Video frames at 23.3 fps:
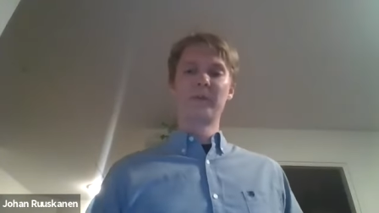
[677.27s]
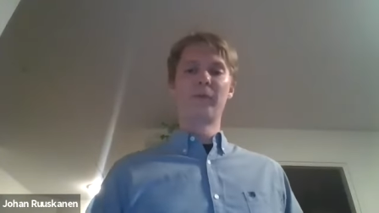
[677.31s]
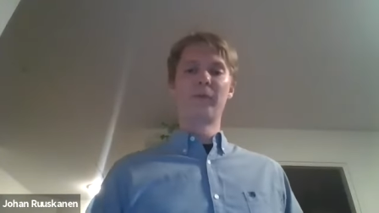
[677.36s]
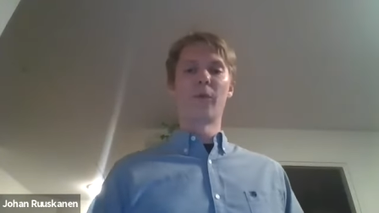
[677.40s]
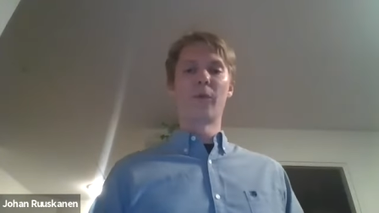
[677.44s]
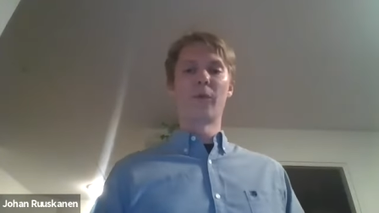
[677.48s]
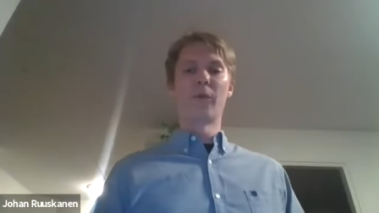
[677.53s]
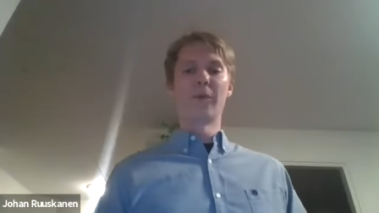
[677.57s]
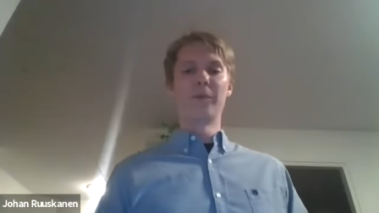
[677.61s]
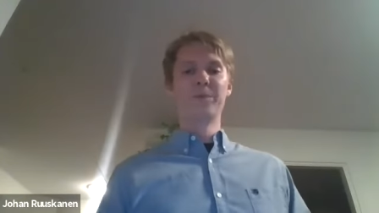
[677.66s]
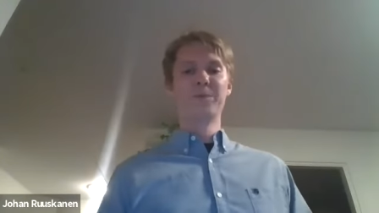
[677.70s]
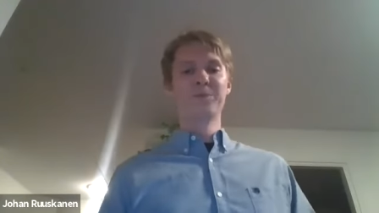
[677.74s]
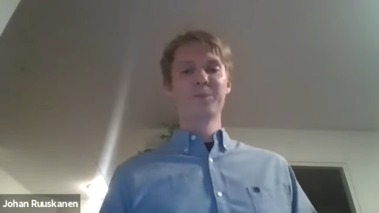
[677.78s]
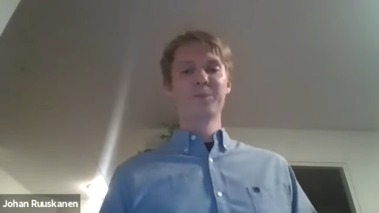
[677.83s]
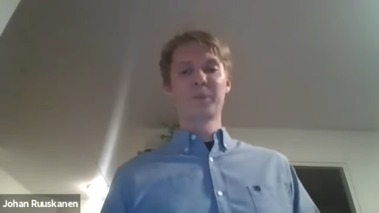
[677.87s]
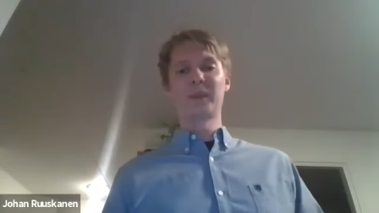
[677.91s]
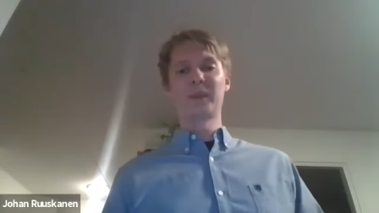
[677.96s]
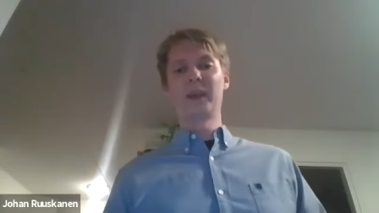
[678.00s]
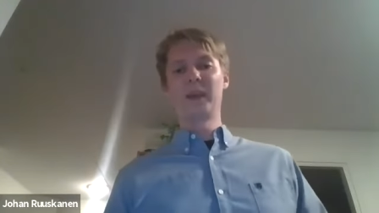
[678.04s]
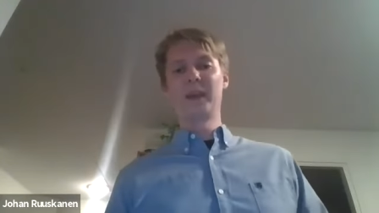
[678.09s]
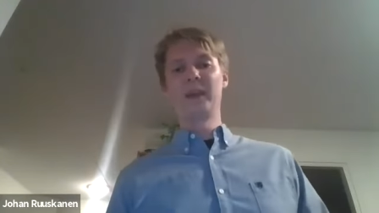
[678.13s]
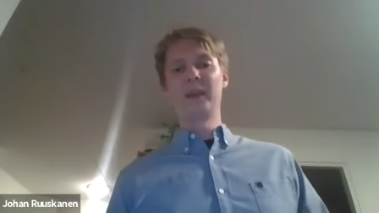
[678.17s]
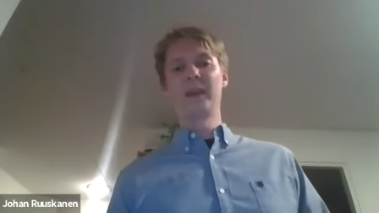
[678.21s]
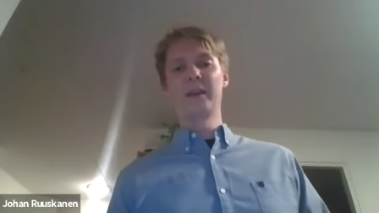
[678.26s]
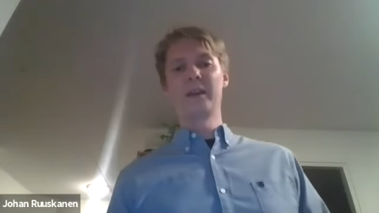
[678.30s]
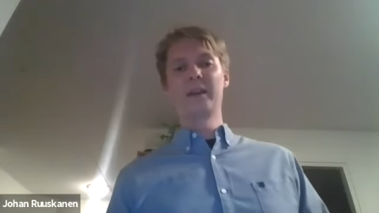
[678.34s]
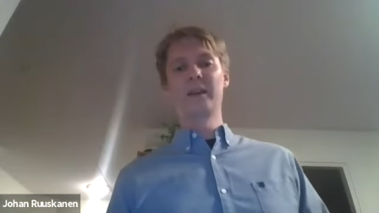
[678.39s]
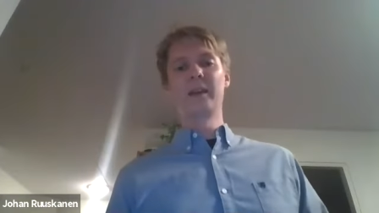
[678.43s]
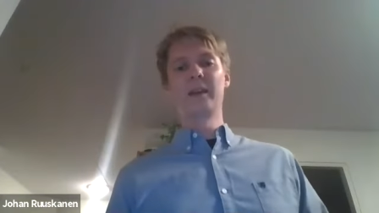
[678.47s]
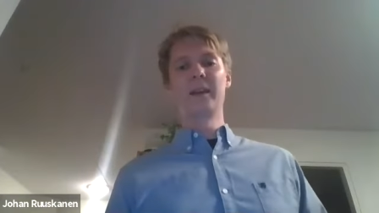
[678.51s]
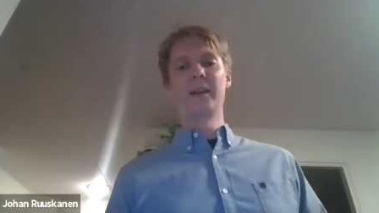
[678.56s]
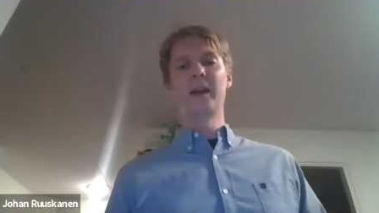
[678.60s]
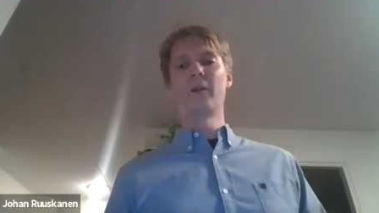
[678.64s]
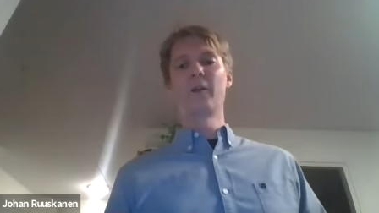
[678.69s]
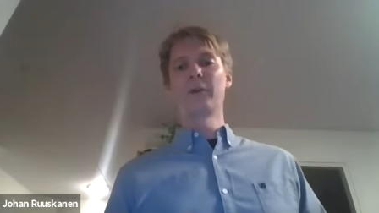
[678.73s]
For
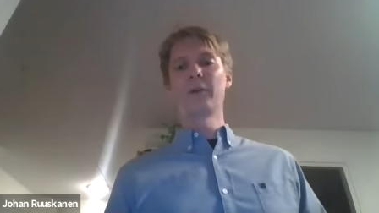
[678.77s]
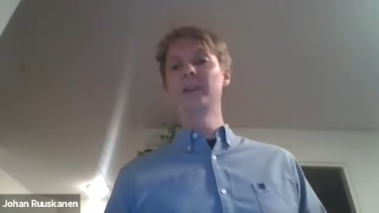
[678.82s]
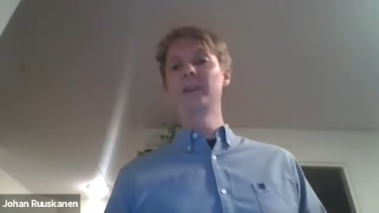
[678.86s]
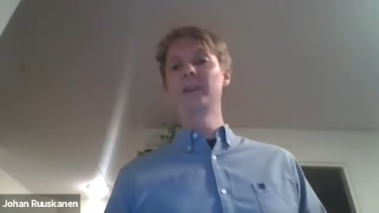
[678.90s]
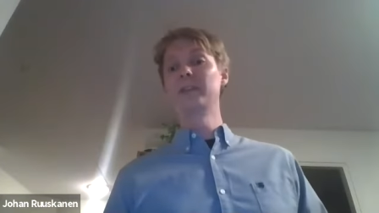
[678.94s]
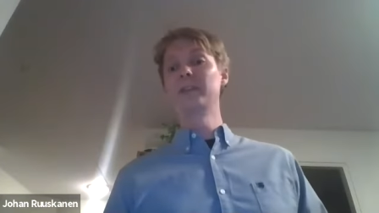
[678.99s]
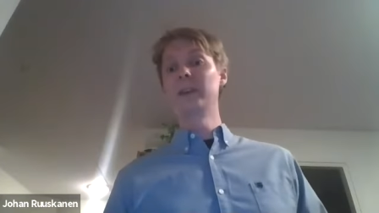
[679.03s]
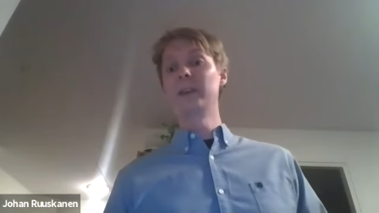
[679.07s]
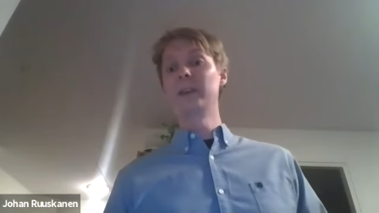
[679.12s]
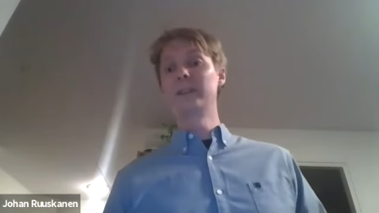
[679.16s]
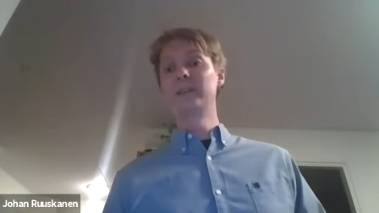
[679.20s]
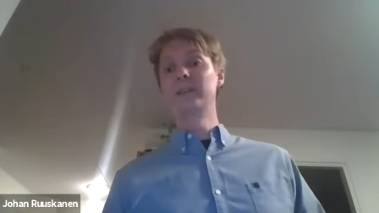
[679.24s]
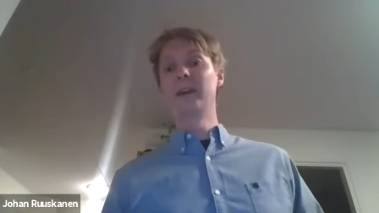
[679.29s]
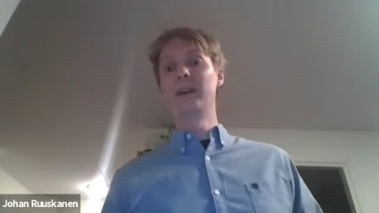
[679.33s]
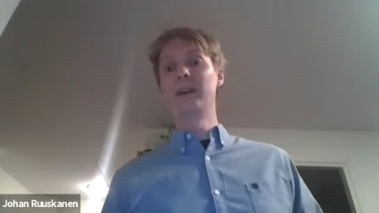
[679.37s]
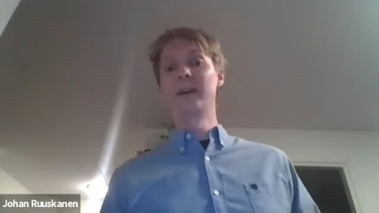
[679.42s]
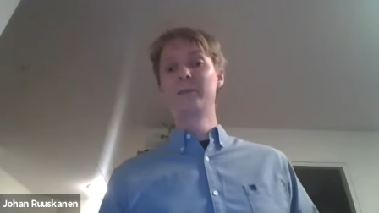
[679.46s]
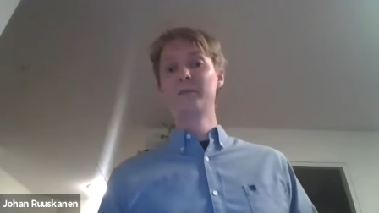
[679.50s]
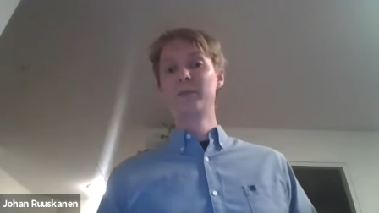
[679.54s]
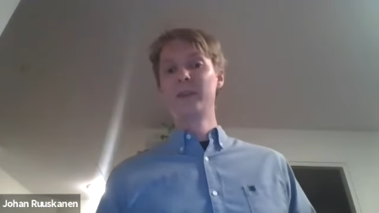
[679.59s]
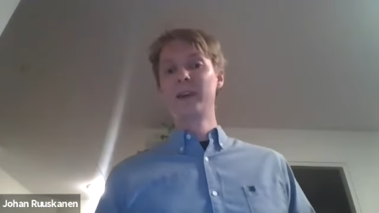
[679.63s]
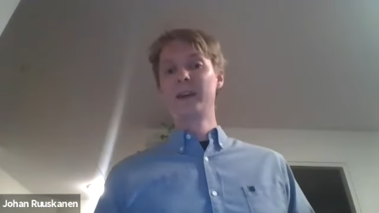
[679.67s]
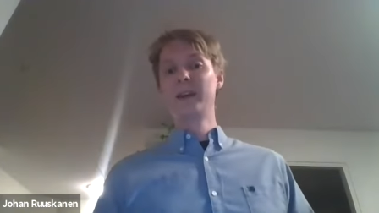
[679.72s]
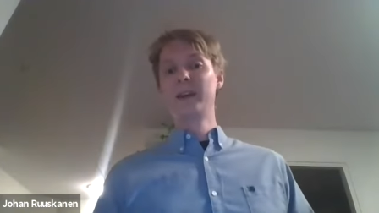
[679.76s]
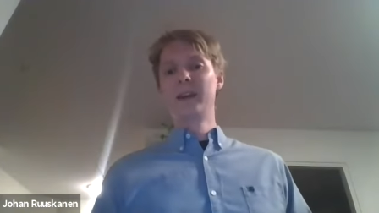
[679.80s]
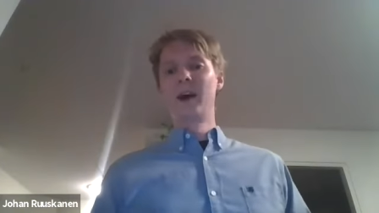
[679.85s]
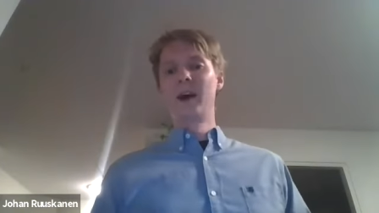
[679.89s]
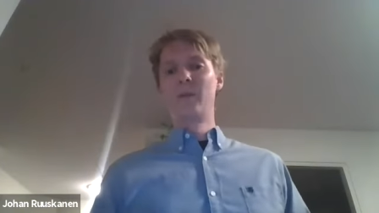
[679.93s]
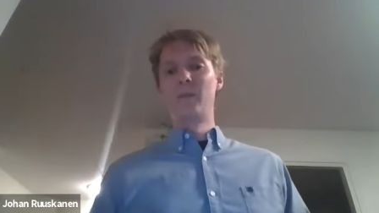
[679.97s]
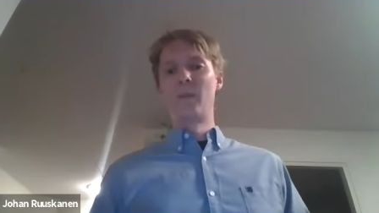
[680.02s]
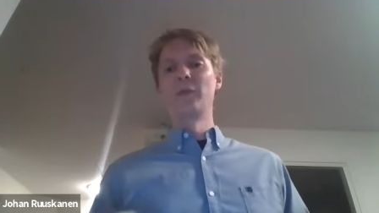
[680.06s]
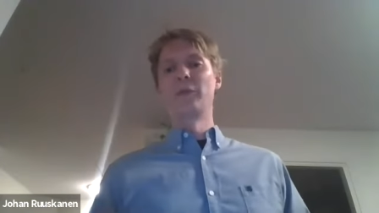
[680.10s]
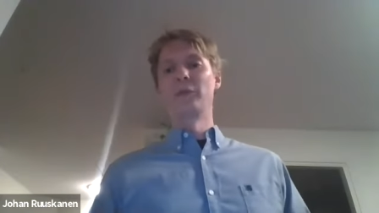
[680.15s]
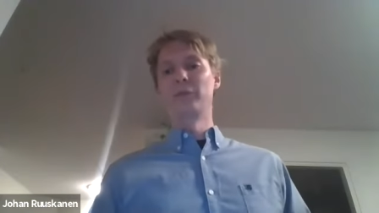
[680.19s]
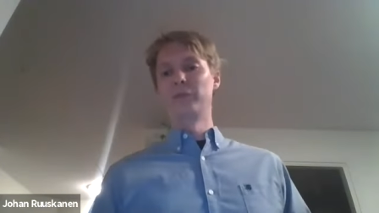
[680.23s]
in our case, it's the
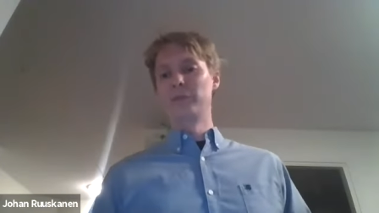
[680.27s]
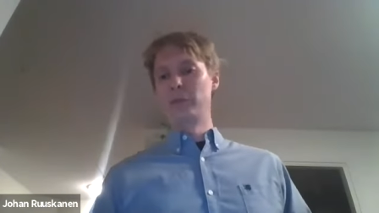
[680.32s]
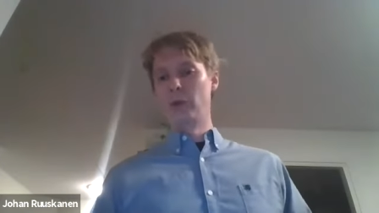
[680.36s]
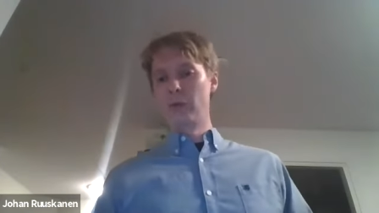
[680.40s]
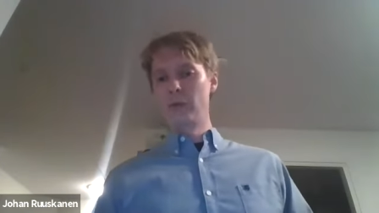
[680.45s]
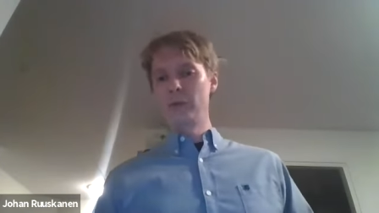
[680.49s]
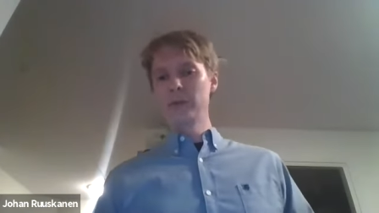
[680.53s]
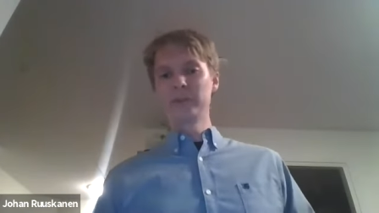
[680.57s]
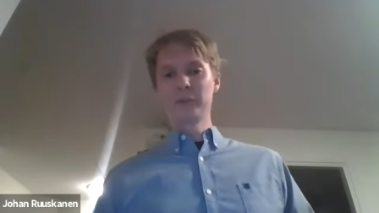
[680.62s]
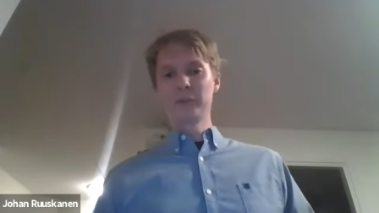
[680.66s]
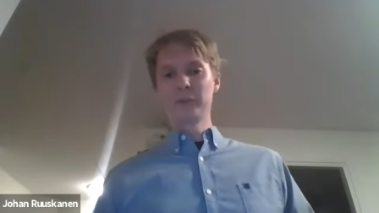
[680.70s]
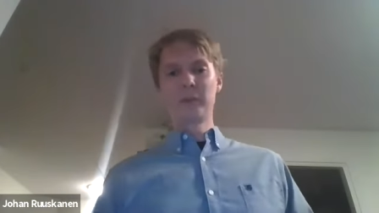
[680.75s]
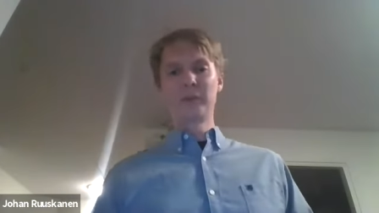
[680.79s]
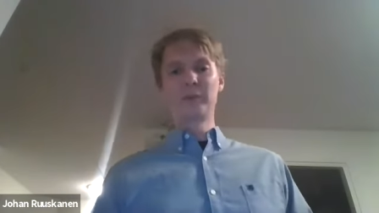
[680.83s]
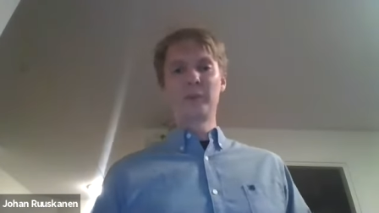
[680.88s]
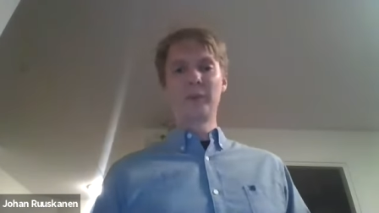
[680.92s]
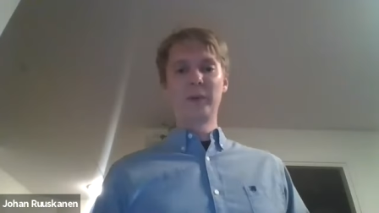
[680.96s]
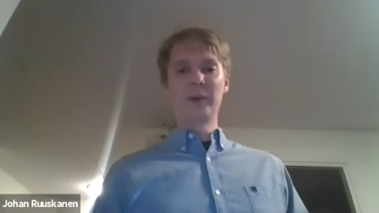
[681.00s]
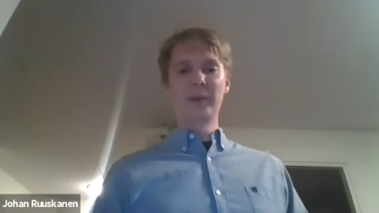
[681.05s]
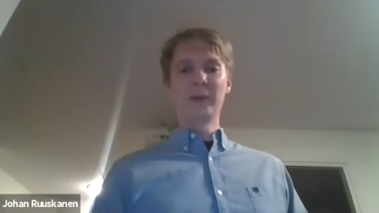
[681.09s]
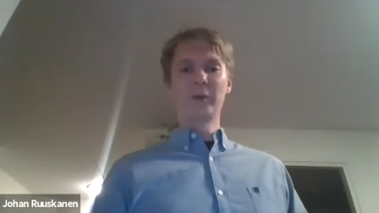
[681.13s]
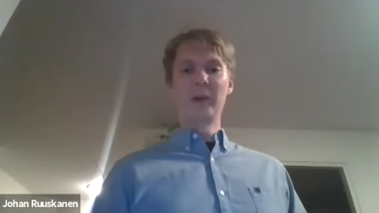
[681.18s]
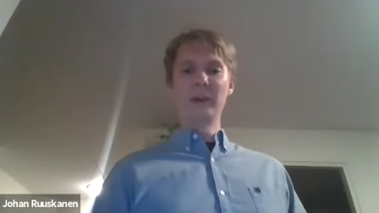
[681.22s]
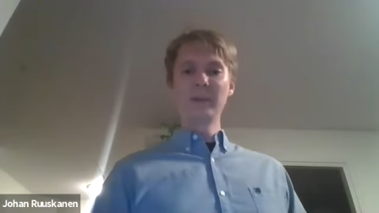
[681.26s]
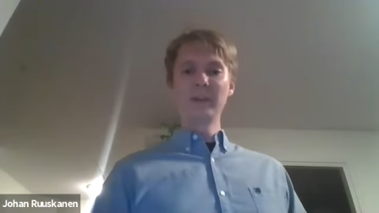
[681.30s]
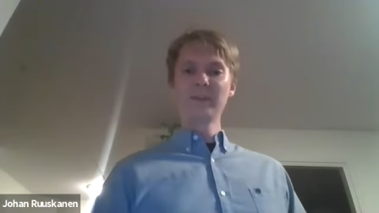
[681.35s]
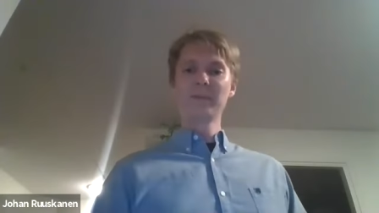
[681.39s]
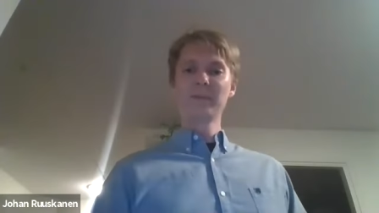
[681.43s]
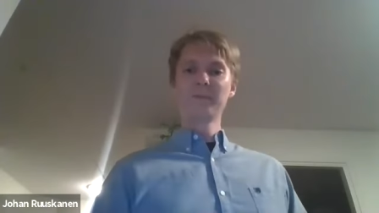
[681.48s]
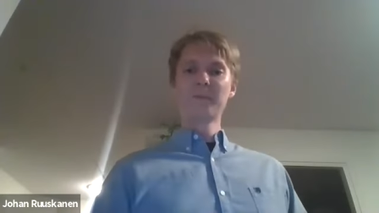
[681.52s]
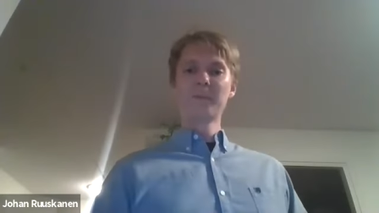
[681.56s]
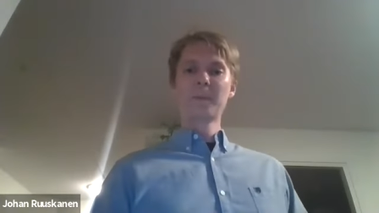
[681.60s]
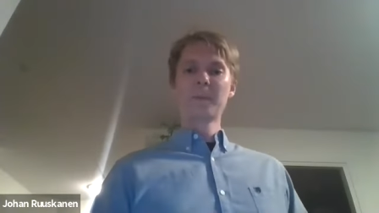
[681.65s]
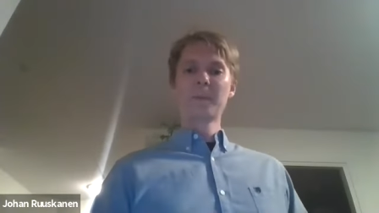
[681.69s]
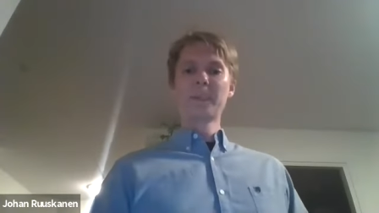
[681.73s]
amount of servers which we decrease.